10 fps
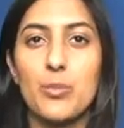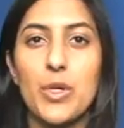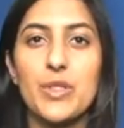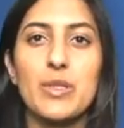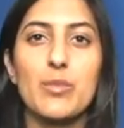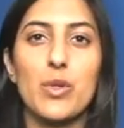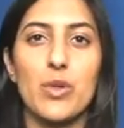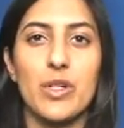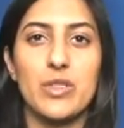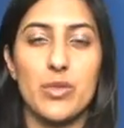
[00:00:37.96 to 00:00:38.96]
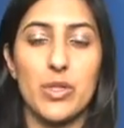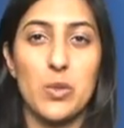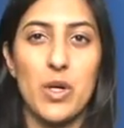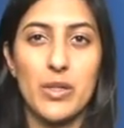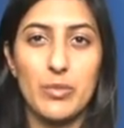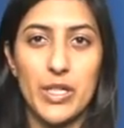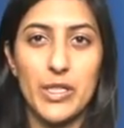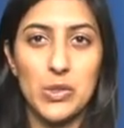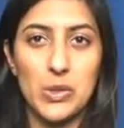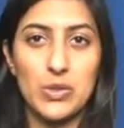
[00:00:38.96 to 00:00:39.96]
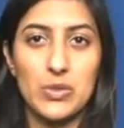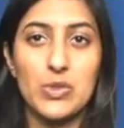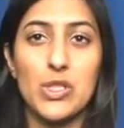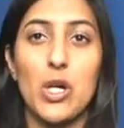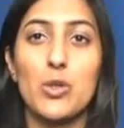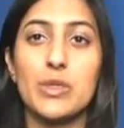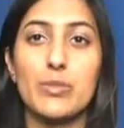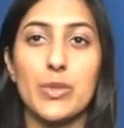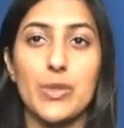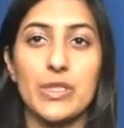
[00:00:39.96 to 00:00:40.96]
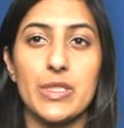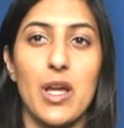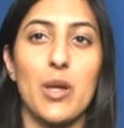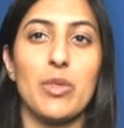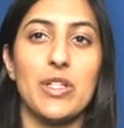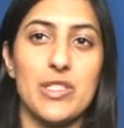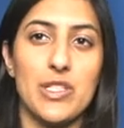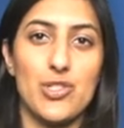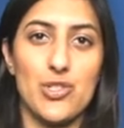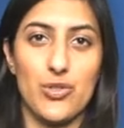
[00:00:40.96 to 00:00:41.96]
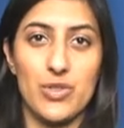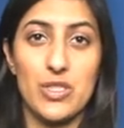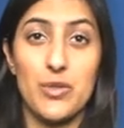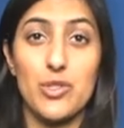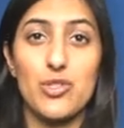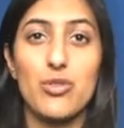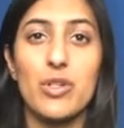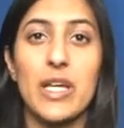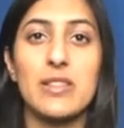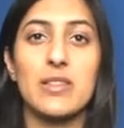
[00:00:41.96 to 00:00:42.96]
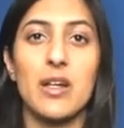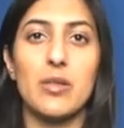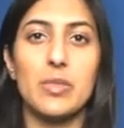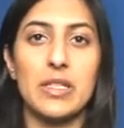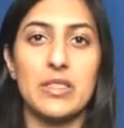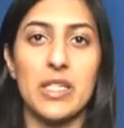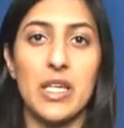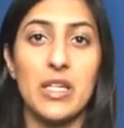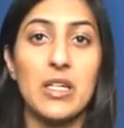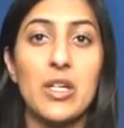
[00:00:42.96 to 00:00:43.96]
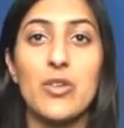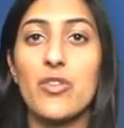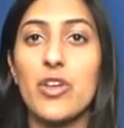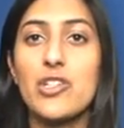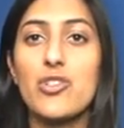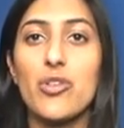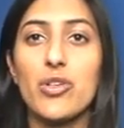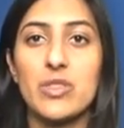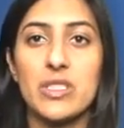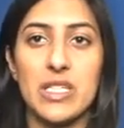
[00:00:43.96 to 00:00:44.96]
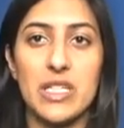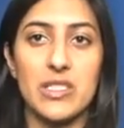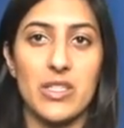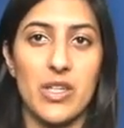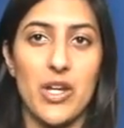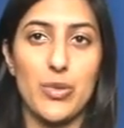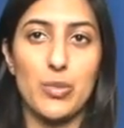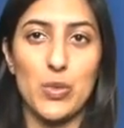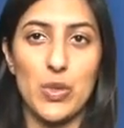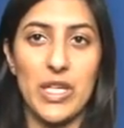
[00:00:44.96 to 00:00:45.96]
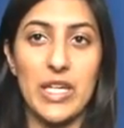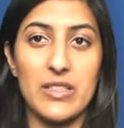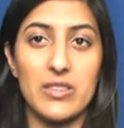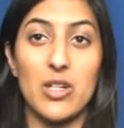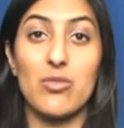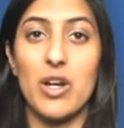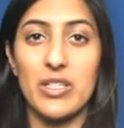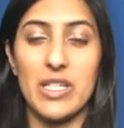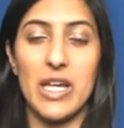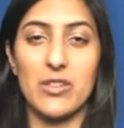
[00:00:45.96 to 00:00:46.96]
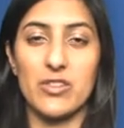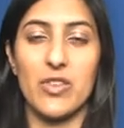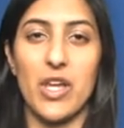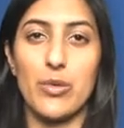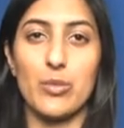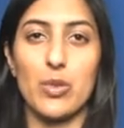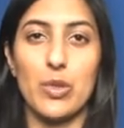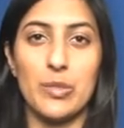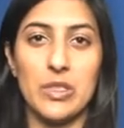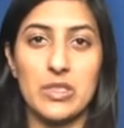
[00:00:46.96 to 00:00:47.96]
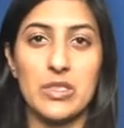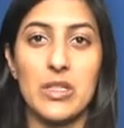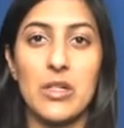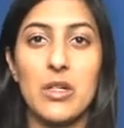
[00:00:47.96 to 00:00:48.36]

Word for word: Most employers are required by law to hold employers' liability insurance to insure against liability for injury or disease to their employees arising out of their employment.